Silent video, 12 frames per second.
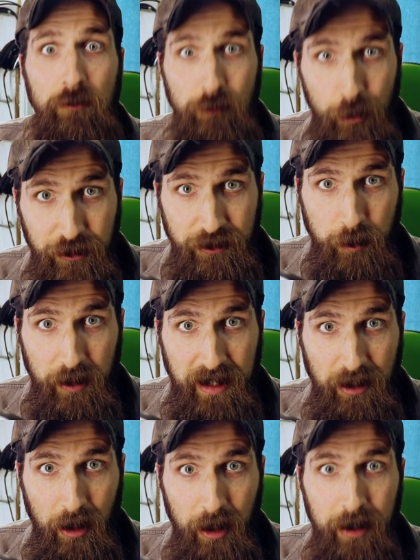Ruth is
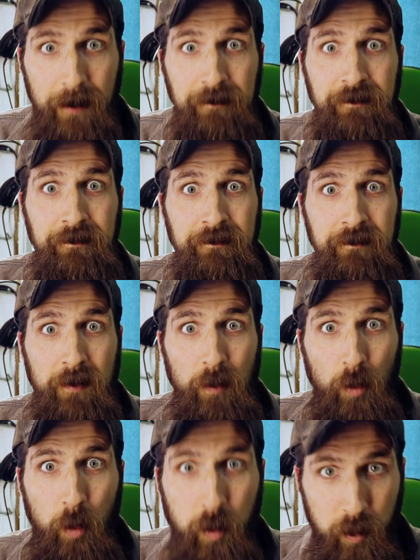working hard.
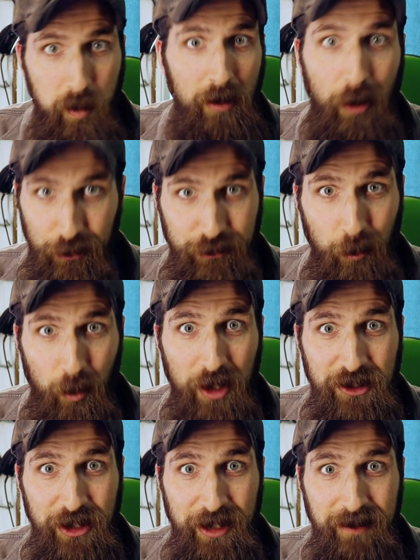We're also
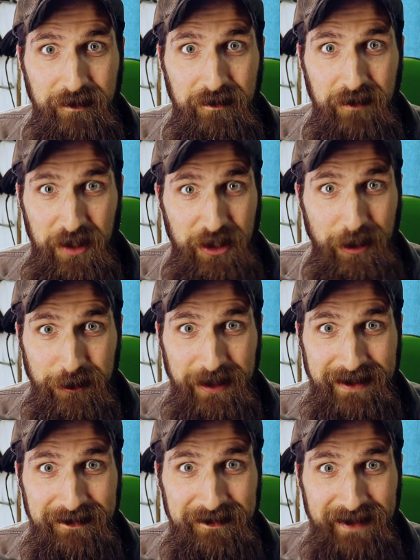watching the
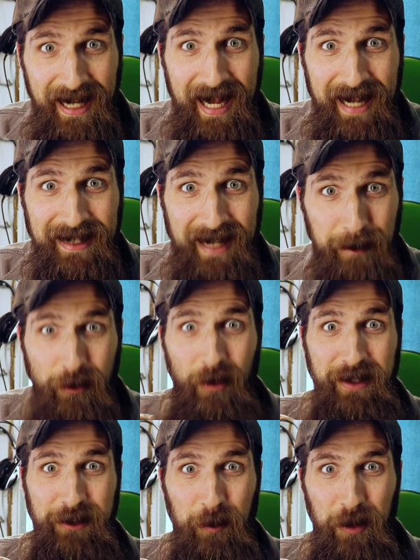children, and I'm
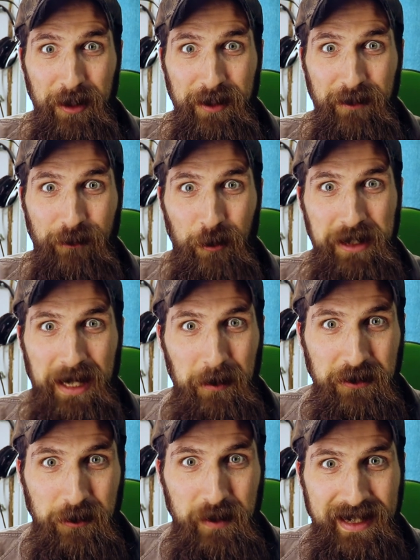going to work 40
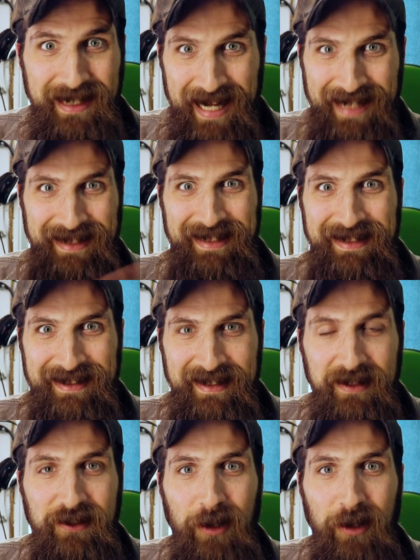hours a week at least.